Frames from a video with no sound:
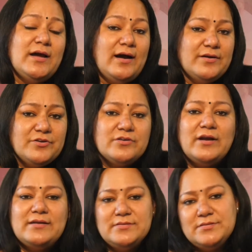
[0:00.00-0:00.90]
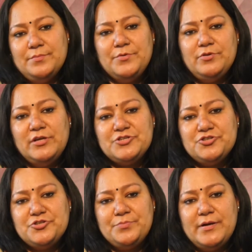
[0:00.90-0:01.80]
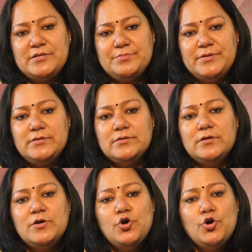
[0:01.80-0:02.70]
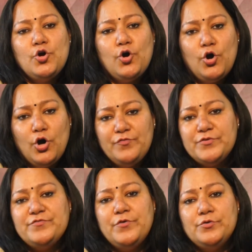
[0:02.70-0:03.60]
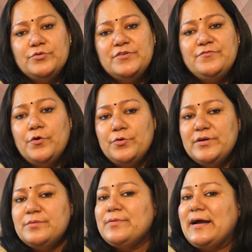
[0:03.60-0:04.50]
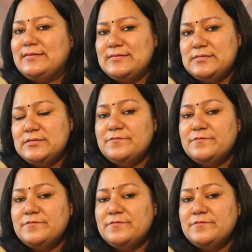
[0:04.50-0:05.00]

Under crisis communication department, often follow the following practice.